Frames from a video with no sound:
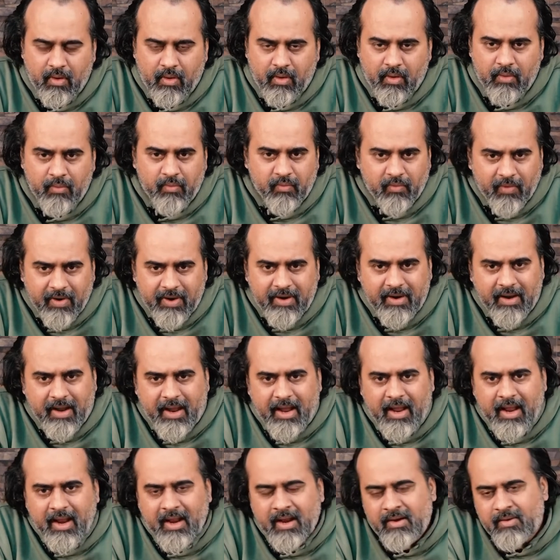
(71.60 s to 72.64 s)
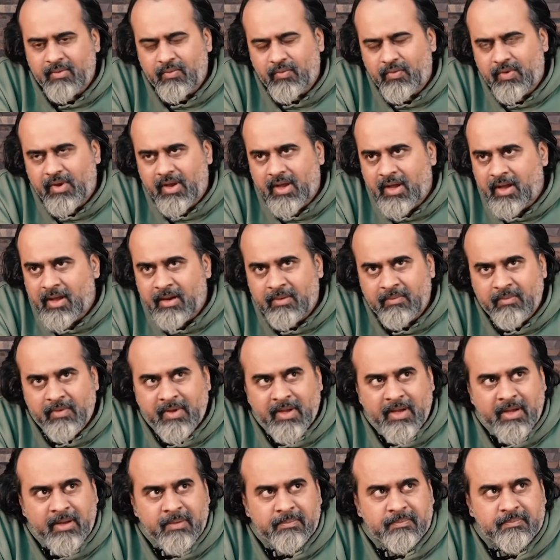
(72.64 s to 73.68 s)
On one hand, we
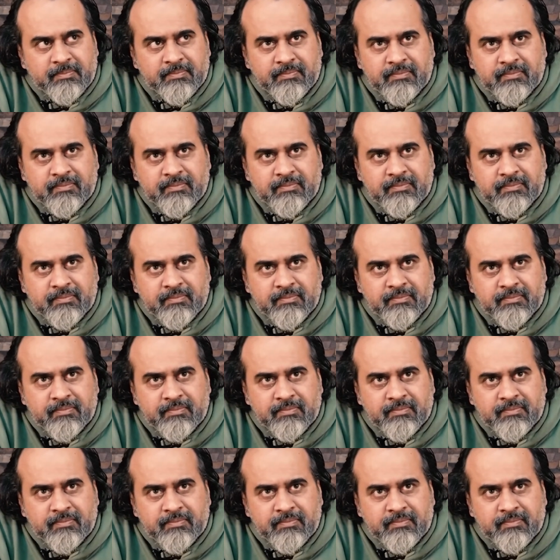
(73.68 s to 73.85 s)
are